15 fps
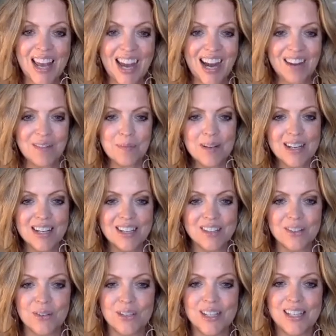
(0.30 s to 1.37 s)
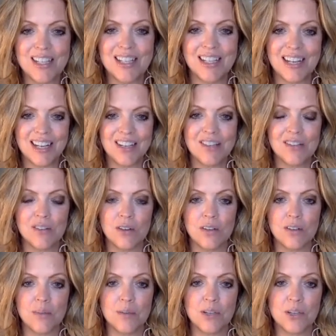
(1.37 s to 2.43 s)
Hi everybody, it's Kristina Dennis,
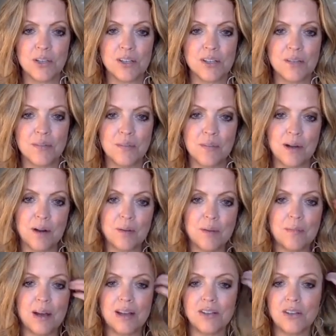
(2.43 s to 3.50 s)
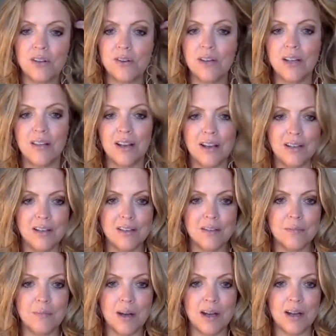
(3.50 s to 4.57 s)
Transformational Self-Empowerment Master, and that
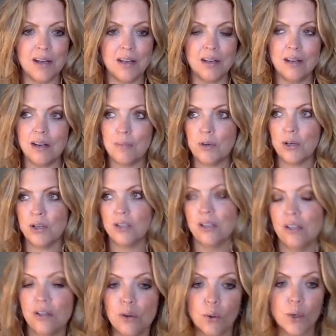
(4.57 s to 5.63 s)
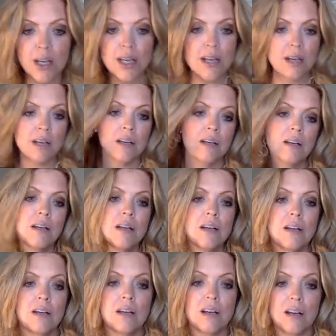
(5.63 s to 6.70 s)
is my neighborhood doggy.
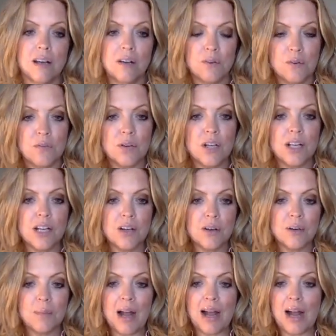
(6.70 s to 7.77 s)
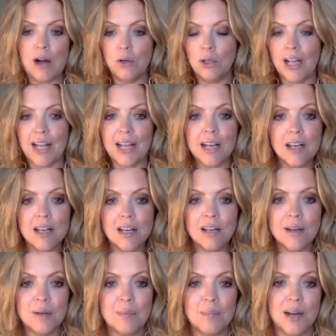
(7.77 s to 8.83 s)
I don't know if you can hear him howling,
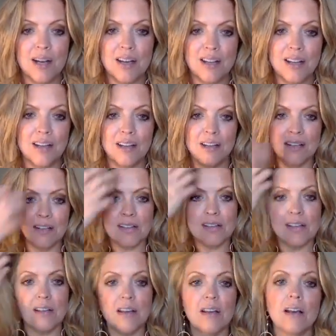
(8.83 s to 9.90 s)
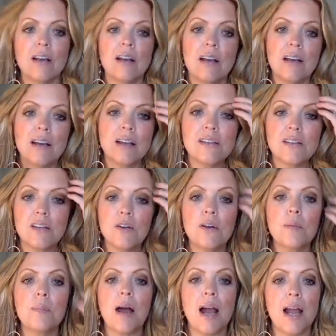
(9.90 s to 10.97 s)
but he's a
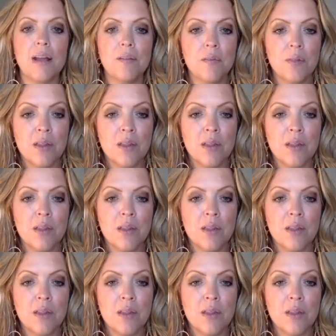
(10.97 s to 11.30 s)
cutie pie.